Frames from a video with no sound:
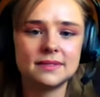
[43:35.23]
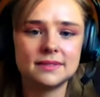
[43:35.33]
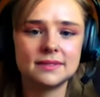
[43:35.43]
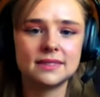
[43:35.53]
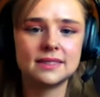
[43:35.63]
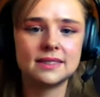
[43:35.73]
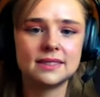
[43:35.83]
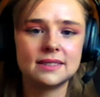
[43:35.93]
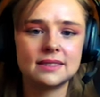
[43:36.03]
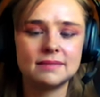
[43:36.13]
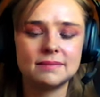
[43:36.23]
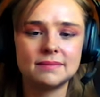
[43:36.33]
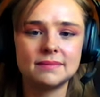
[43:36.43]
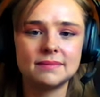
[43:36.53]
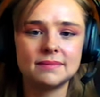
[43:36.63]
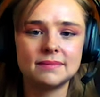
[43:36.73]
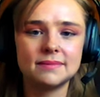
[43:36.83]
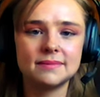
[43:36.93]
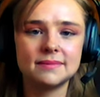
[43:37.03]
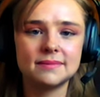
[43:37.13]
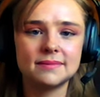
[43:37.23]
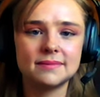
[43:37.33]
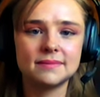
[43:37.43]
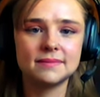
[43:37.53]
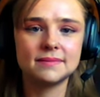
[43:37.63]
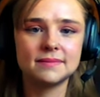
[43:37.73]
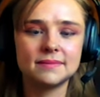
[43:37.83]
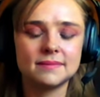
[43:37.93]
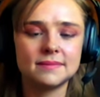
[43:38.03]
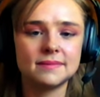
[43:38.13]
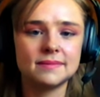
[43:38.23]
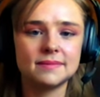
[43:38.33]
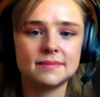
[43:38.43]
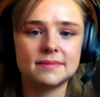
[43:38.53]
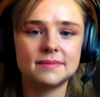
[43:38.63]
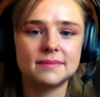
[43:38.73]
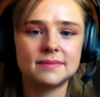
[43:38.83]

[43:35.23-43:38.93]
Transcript: The person shown says nothing.